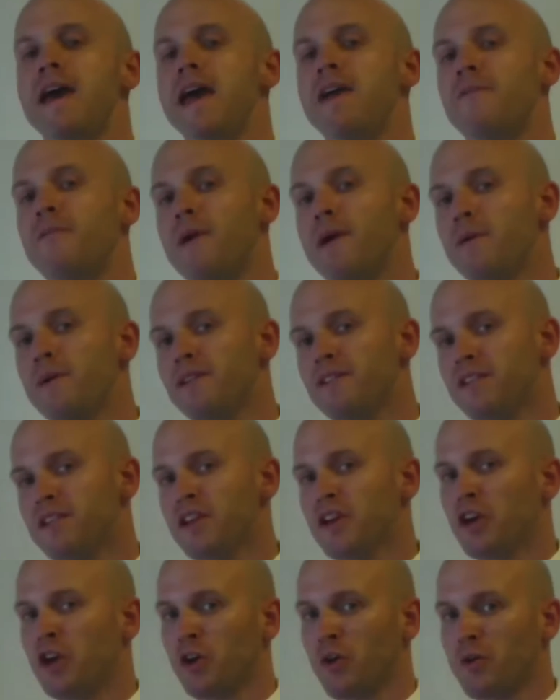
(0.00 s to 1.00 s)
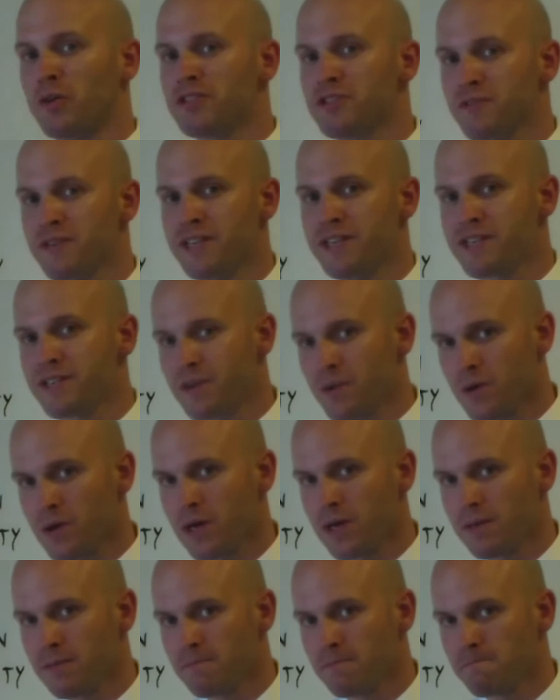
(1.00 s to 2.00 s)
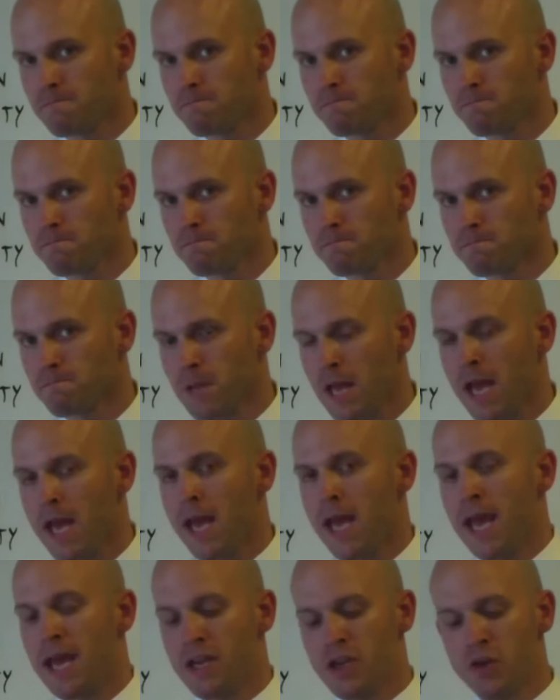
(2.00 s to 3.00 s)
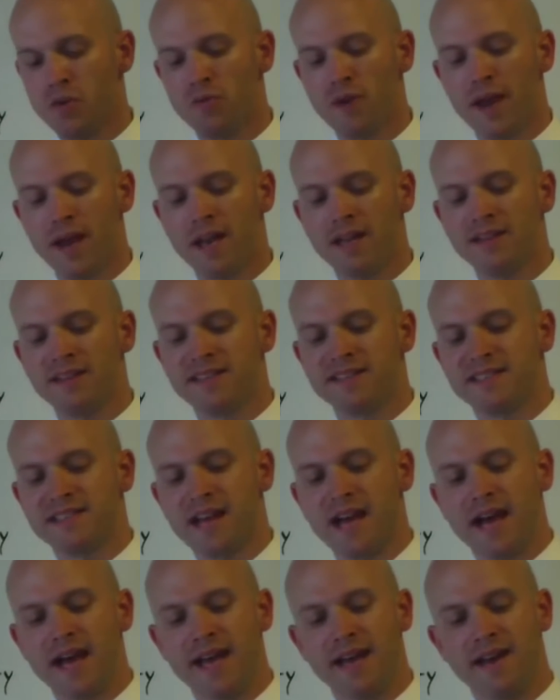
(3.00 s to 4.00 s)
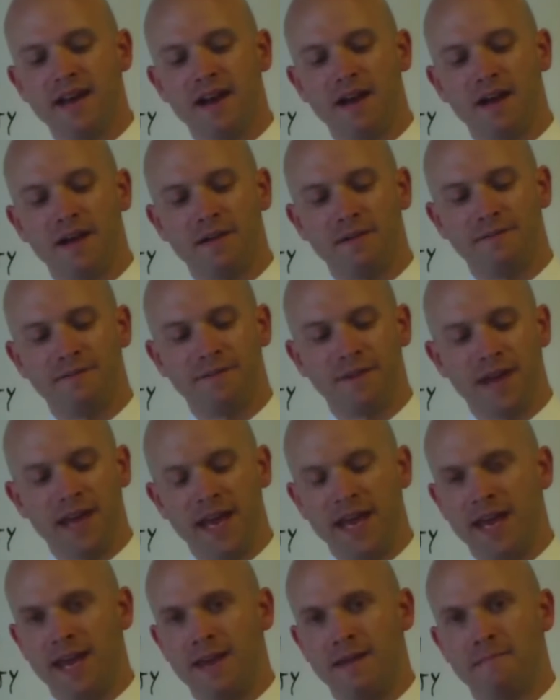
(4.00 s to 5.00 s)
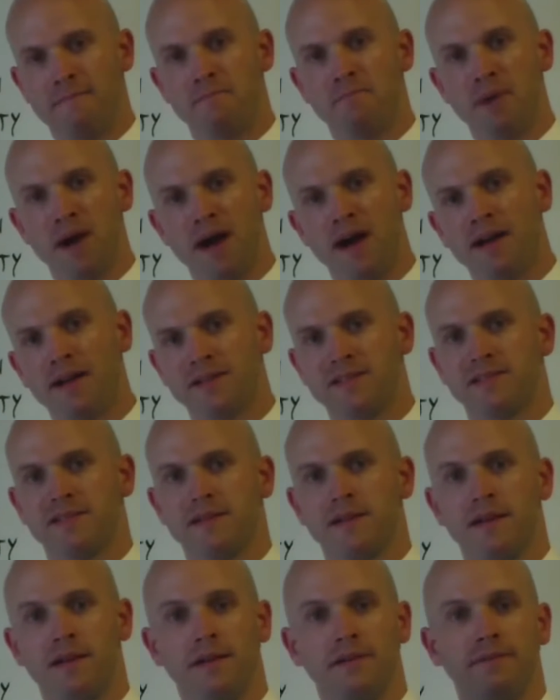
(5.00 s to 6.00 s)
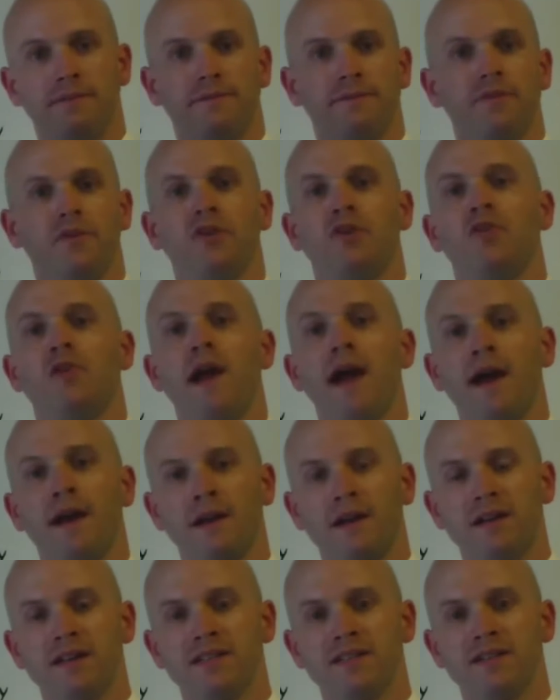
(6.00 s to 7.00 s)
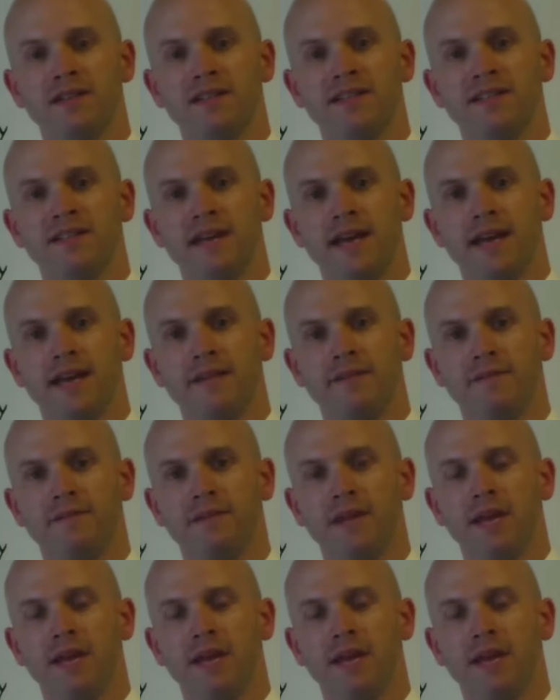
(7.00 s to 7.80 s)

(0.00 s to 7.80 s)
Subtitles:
If we went to the grocery store and you read on the side of a box of crackers, let's say,